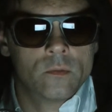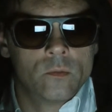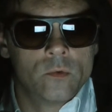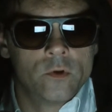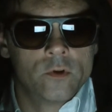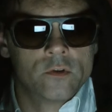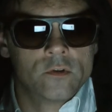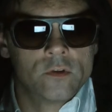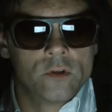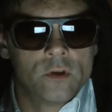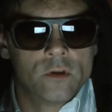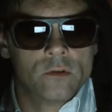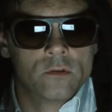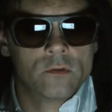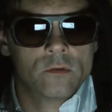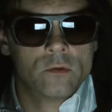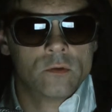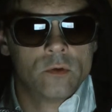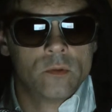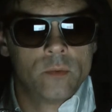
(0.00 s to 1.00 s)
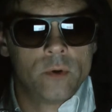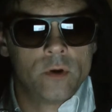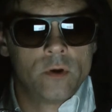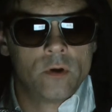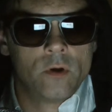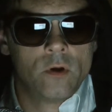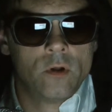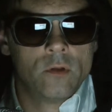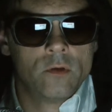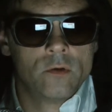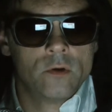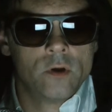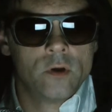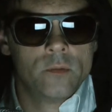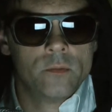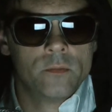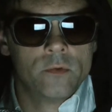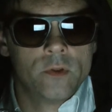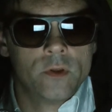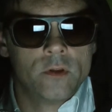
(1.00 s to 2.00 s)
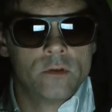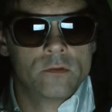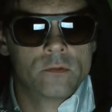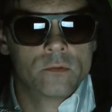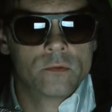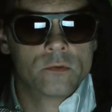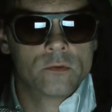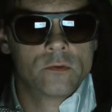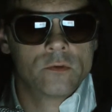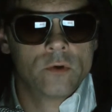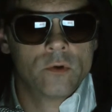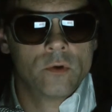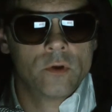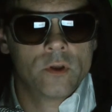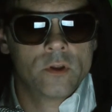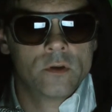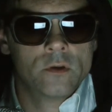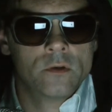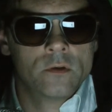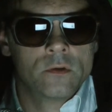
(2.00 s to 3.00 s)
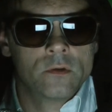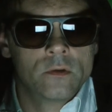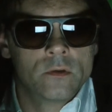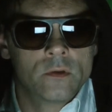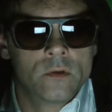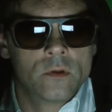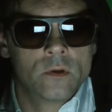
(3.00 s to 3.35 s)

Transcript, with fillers: which tells you about all their updates with the token.